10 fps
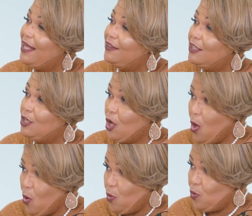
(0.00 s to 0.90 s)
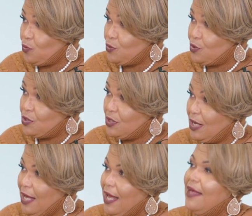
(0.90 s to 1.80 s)
and the goals
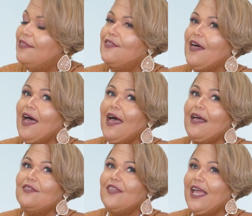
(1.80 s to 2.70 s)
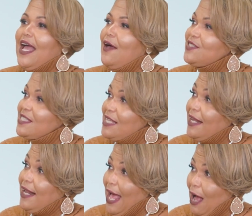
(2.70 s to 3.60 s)
that they have
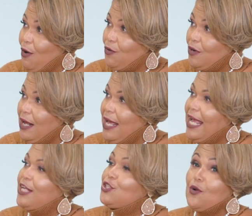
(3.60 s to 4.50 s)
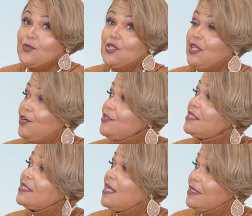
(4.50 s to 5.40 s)
set out in terms of their
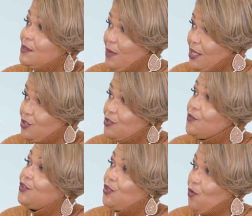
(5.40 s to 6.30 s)
success measures for the